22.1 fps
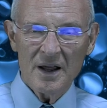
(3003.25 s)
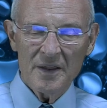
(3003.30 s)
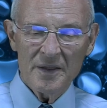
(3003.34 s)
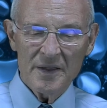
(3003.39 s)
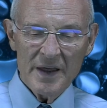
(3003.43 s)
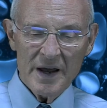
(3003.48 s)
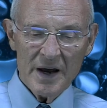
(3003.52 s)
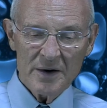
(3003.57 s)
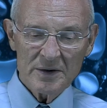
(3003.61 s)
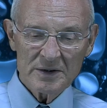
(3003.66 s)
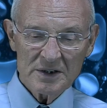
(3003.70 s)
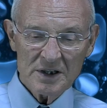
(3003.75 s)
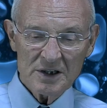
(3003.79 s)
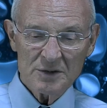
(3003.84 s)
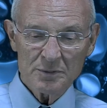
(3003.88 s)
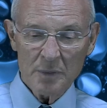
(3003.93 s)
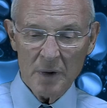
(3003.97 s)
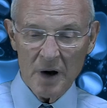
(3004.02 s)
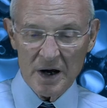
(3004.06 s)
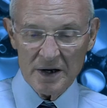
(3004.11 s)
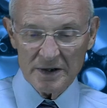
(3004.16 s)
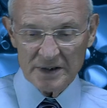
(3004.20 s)
There is a
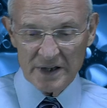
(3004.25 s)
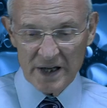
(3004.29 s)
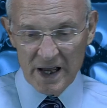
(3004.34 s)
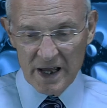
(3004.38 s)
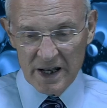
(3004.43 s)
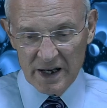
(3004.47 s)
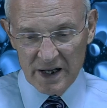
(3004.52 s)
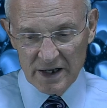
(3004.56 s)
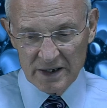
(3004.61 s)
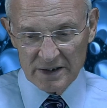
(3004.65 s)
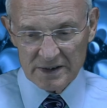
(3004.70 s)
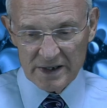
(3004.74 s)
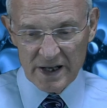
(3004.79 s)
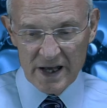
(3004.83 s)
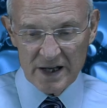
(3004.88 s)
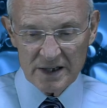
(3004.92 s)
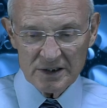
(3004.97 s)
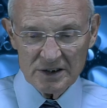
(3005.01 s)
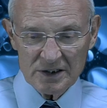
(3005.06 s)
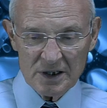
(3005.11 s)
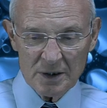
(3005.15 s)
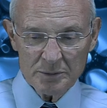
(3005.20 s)
spontaneous
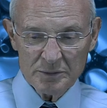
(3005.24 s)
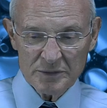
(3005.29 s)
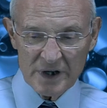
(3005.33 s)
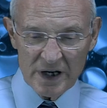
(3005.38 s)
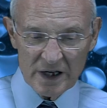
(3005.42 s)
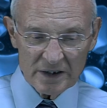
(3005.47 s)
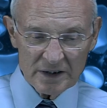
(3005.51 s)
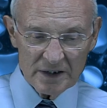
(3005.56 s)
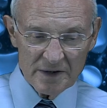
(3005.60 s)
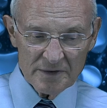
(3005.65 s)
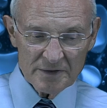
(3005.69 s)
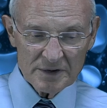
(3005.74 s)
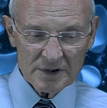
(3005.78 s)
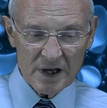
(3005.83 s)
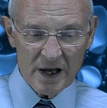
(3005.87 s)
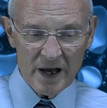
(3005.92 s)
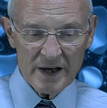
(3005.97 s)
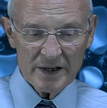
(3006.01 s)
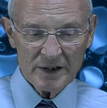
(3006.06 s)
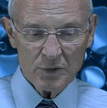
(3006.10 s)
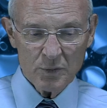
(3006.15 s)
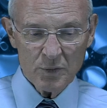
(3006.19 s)
and subjective
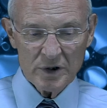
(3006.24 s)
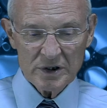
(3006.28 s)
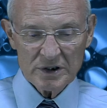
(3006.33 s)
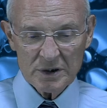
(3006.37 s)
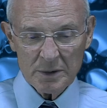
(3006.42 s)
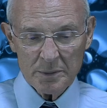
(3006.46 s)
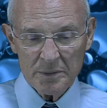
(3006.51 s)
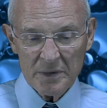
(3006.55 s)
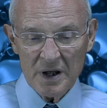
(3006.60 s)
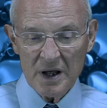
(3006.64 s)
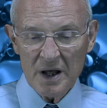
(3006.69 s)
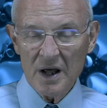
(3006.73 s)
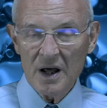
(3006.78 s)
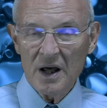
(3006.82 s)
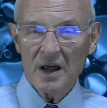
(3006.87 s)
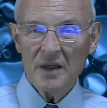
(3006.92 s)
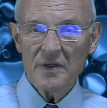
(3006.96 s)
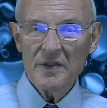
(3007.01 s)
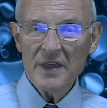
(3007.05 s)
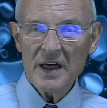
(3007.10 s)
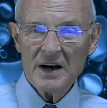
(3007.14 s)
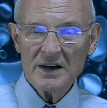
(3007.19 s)
side to worship
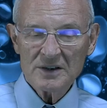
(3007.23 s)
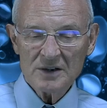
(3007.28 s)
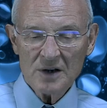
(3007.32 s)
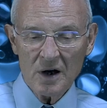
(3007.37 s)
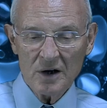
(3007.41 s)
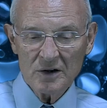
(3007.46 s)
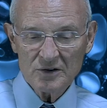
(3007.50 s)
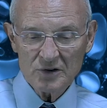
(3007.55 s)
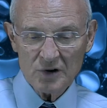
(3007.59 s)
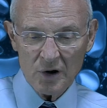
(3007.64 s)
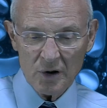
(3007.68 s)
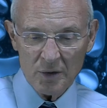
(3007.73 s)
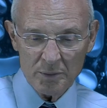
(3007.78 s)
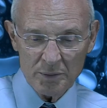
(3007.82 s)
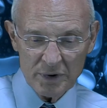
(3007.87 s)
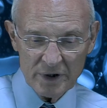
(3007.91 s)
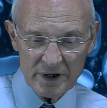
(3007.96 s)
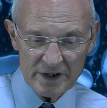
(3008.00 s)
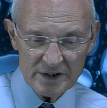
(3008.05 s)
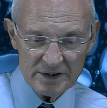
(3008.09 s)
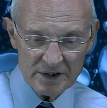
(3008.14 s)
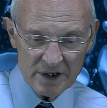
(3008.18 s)
that is also
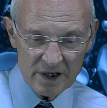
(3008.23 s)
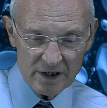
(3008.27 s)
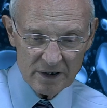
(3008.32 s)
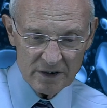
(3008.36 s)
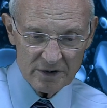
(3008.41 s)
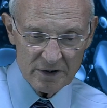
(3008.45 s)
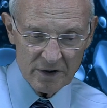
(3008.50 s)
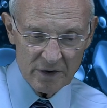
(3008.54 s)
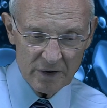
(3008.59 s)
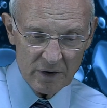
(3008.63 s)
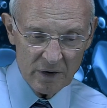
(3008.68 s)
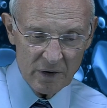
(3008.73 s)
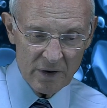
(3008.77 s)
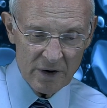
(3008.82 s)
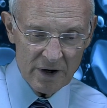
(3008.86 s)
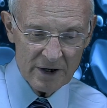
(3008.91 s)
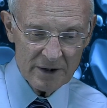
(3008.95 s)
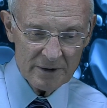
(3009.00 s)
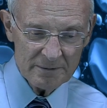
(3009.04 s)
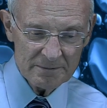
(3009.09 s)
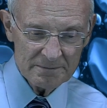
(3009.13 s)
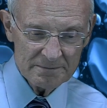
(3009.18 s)
pleasing to the Lord.